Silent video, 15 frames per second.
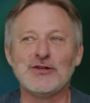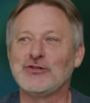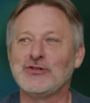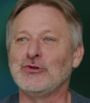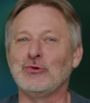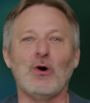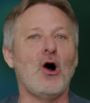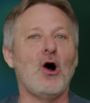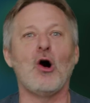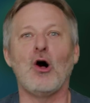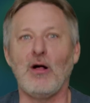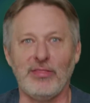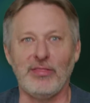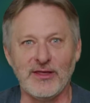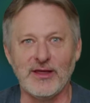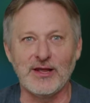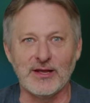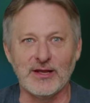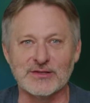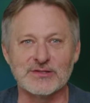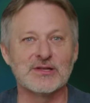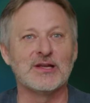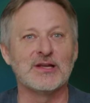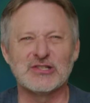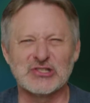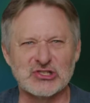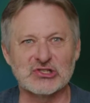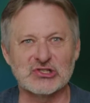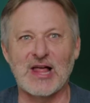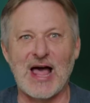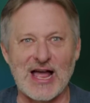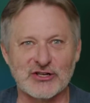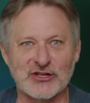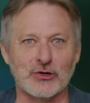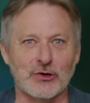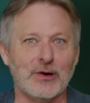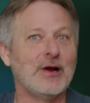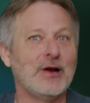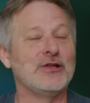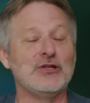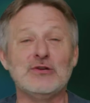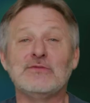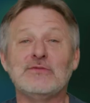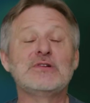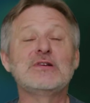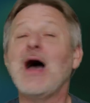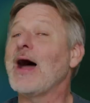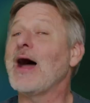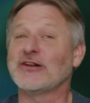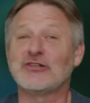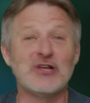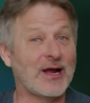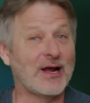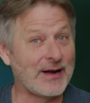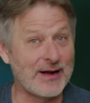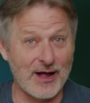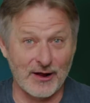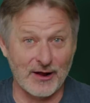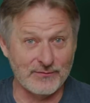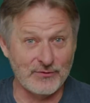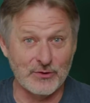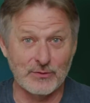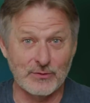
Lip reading: to all things slasher. You've got to check it out.